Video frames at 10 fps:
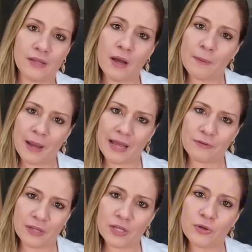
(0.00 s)
There are many
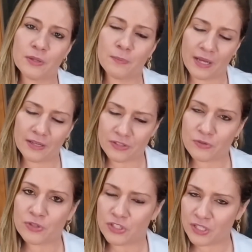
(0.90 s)
videos and playlists
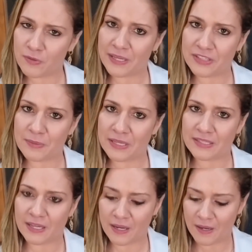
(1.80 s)
with chia
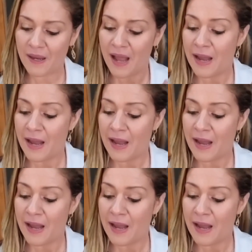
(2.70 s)
recipes here.